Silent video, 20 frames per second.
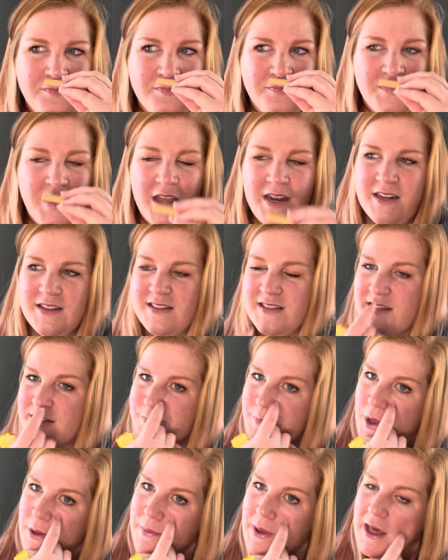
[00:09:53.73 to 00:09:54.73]
it doesn't
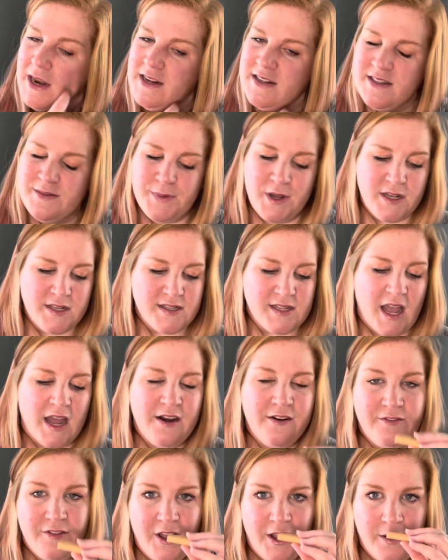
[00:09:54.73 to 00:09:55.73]
smell bad. It smells kind
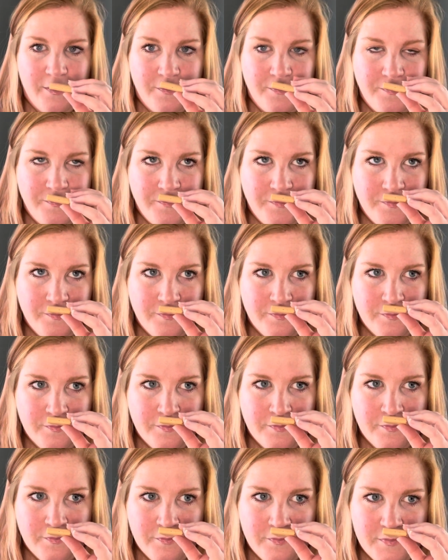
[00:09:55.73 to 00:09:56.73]
of like,
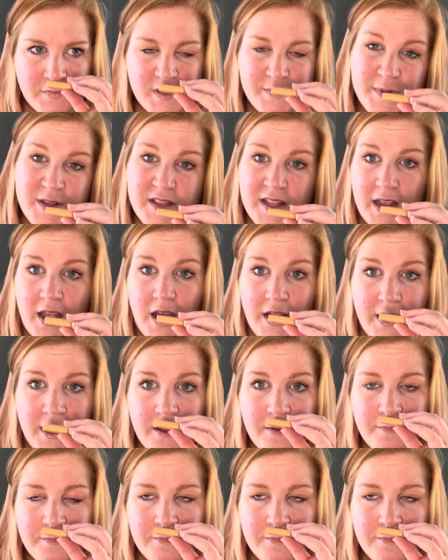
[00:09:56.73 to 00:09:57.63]
it smells like honey.